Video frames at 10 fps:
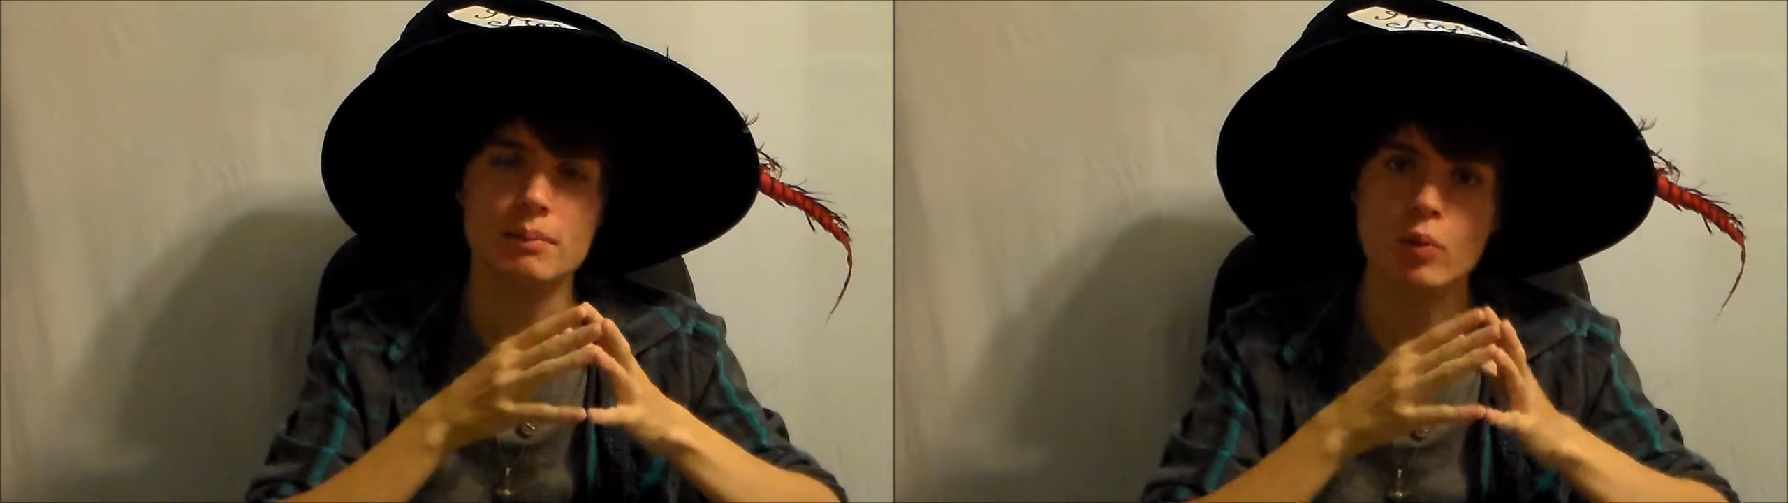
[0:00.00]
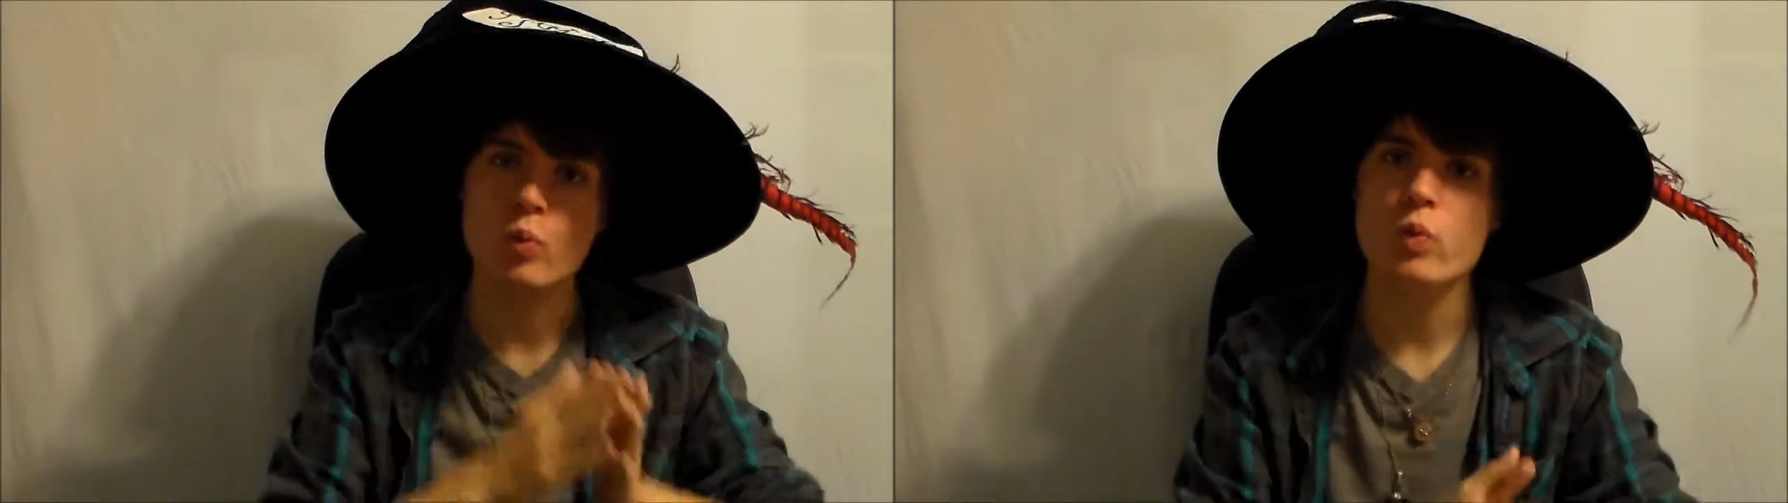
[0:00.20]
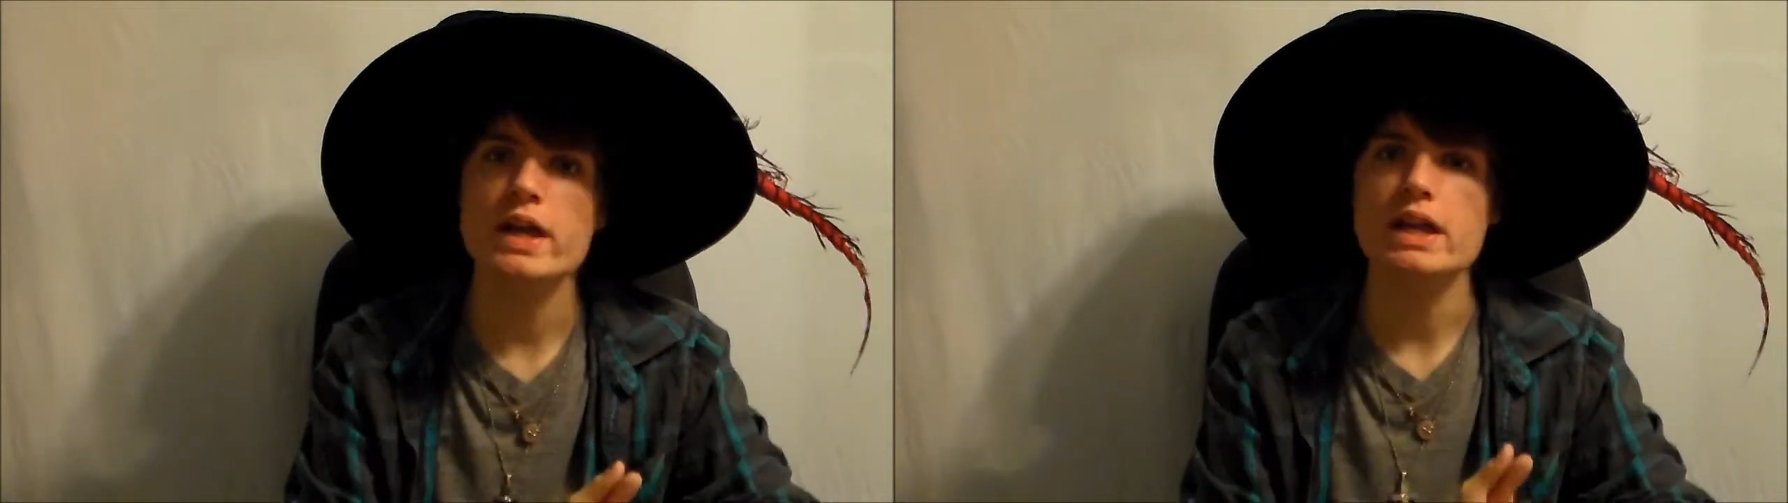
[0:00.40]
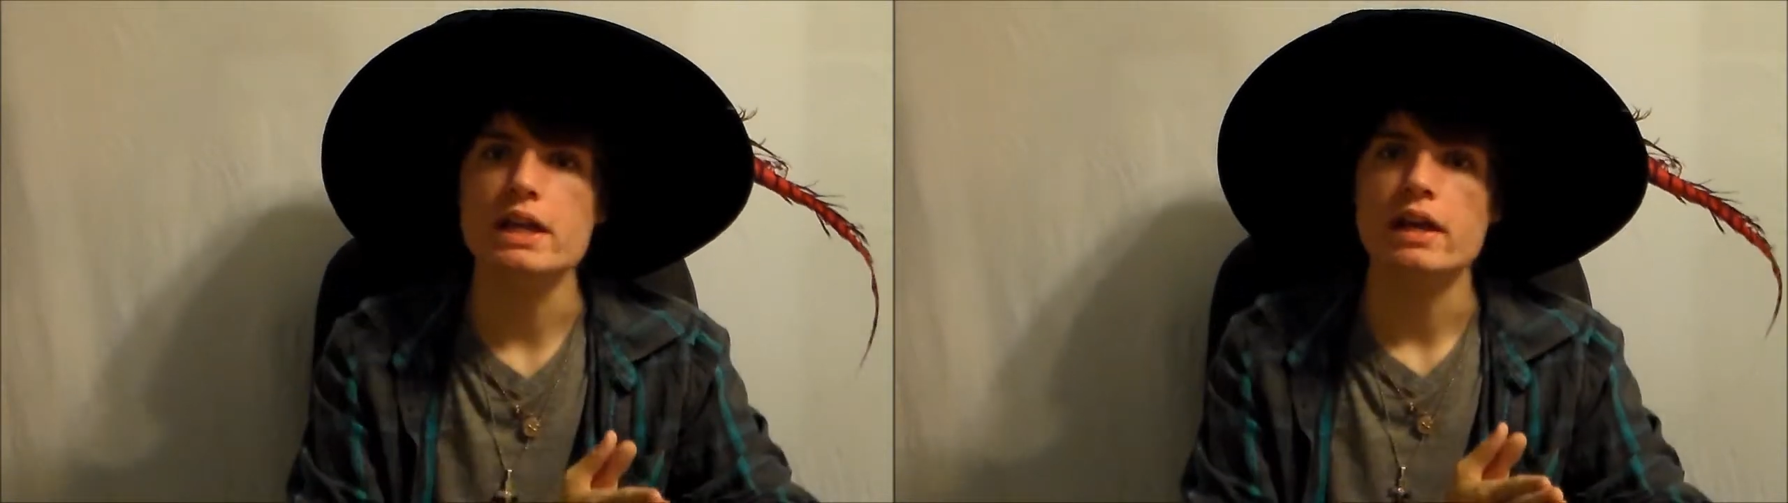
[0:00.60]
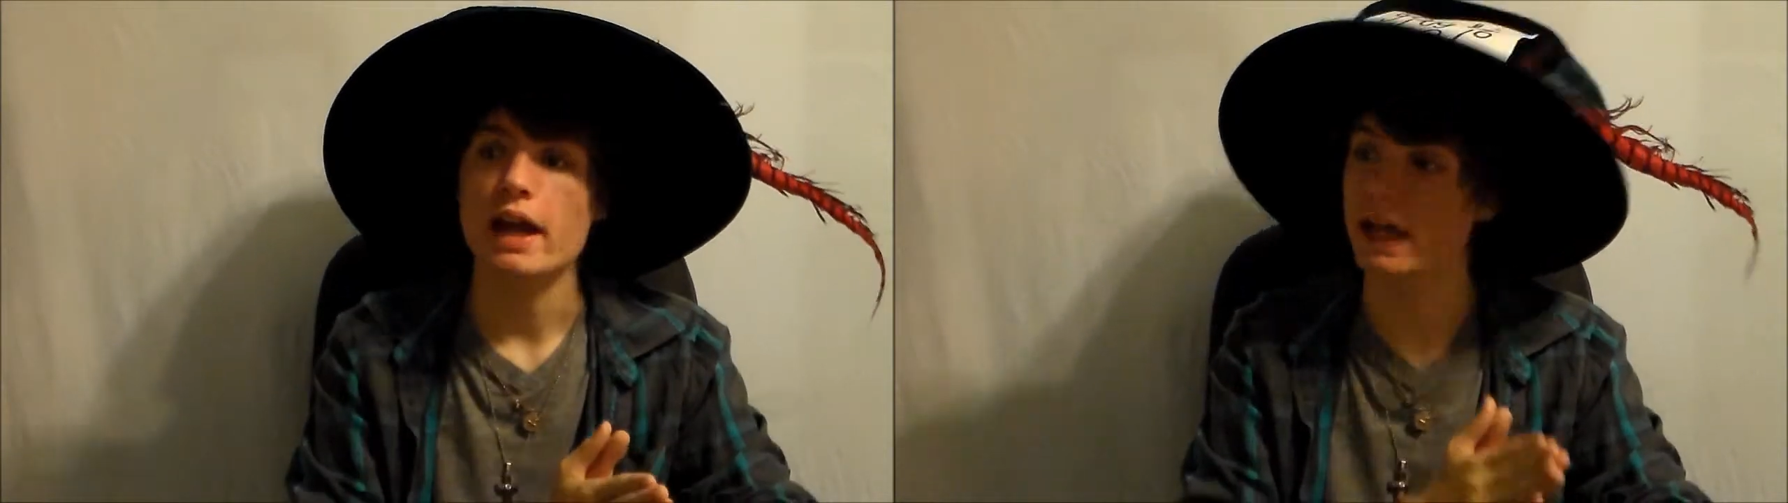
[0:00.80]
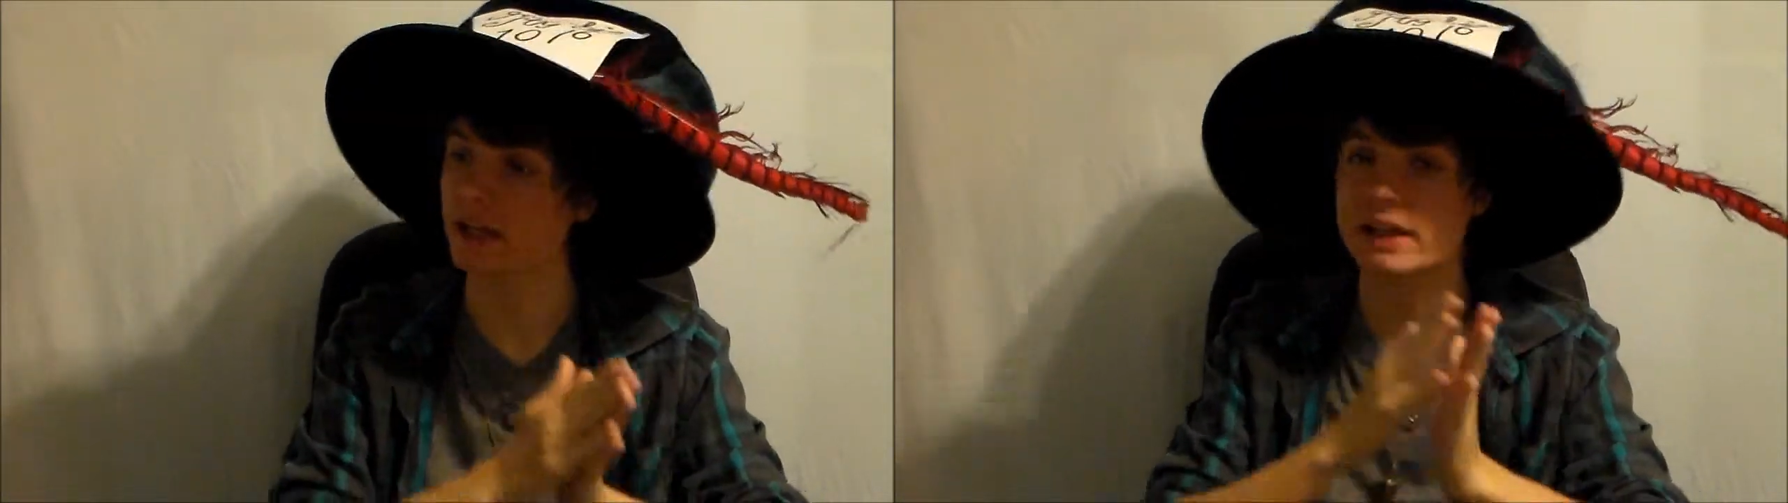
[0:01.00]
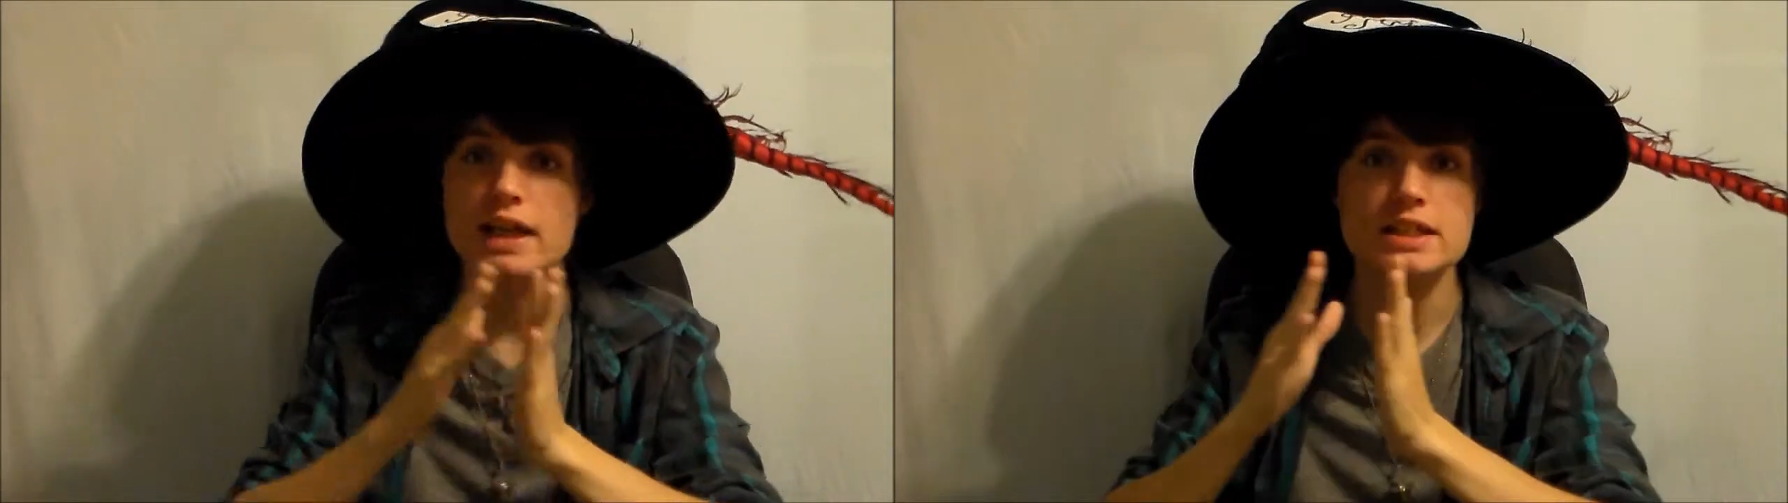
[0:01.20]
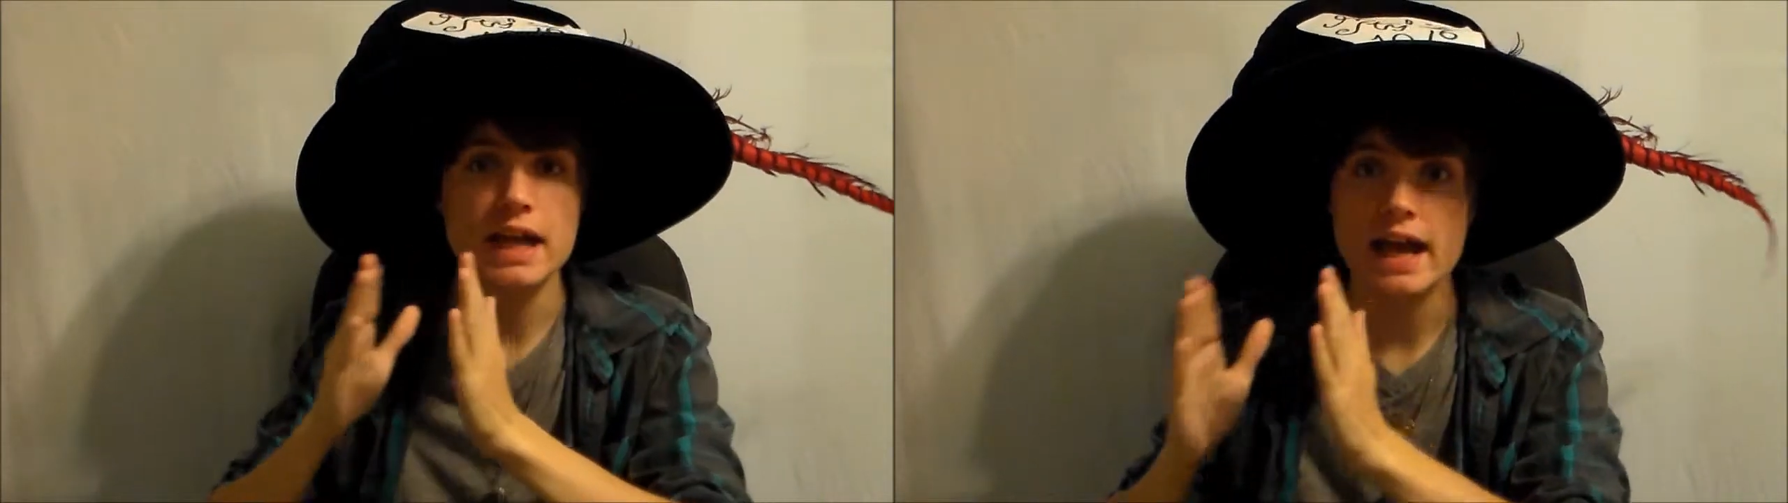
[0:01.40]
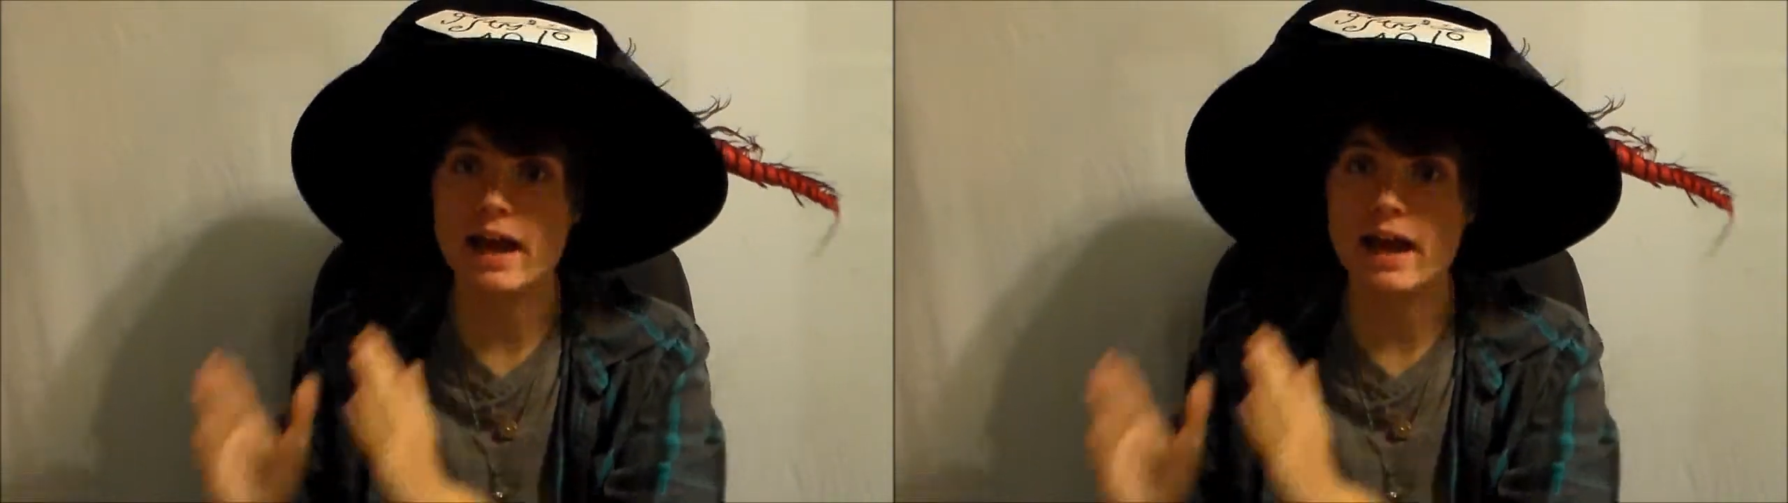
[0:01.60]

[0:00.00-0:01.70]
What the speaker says: But we, and the kids